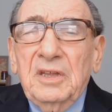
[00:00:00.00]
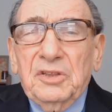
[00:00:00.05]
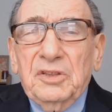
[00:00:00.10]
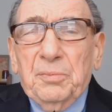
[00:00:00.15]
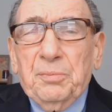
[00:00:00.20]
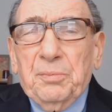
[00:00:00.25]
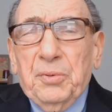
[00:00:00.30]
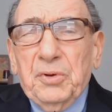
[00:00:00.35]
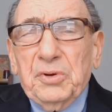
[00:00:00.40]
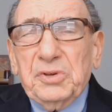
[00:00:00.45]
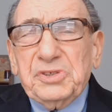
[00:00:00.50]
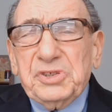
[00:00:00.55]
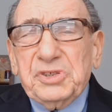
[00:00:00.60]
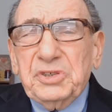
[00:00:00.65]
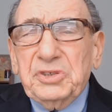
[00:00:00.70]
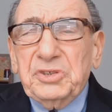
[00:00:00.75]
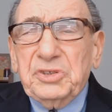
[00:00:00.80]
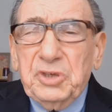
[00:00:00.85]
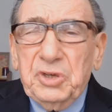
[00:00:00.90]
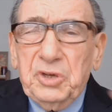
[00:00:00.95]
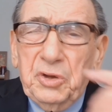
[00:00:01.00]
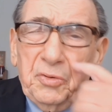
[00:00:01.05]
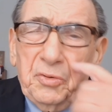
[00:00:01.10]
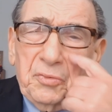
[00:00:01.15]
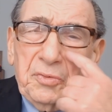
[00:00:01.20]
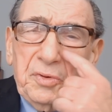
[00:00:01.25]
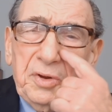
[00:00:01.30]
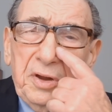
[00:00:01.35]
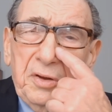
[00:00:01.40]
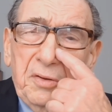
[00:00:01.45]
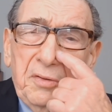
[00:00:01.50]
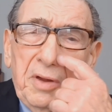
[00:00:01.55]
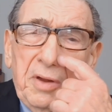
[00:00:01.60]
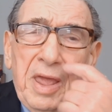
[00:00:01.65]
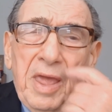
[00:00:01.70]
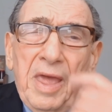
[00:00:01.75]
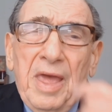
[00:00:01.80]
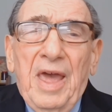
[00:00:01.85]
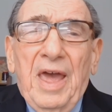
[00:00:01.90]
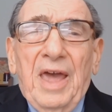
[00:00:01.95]
the person to your rear,
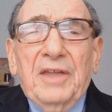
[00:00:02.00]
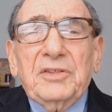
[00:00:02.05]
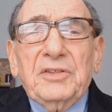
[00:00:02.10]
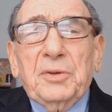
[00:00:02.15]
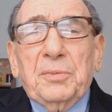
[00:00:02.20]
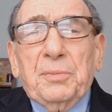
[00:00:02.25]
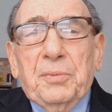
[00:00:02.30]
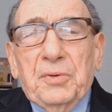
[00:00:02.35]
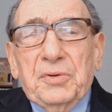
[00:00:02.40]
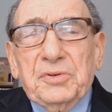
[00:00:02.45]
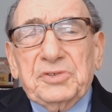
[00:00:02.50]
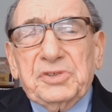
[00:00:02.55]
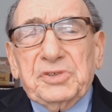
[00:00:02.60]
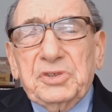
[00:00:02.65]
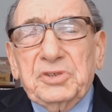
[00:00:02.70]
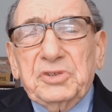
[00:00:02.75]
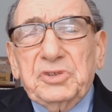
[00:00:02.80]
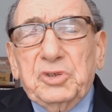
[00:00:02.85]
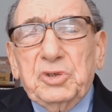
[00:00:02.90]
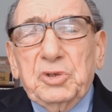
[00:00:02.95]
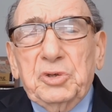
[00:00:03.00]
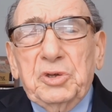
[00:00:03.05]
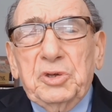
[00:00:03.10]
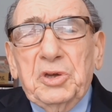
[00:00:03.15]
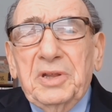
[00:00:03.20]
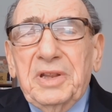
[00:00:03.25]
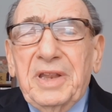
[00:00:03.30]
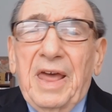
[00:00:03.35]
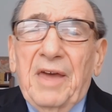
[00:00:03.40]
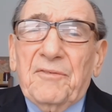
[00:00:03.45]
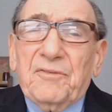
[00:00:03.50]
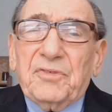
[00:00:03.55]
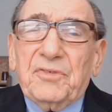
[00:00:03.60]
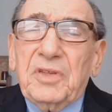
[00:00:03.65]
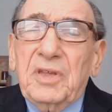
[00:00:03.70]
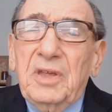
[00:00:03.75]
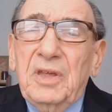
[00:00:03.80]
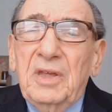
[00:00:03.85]
and the person to your left.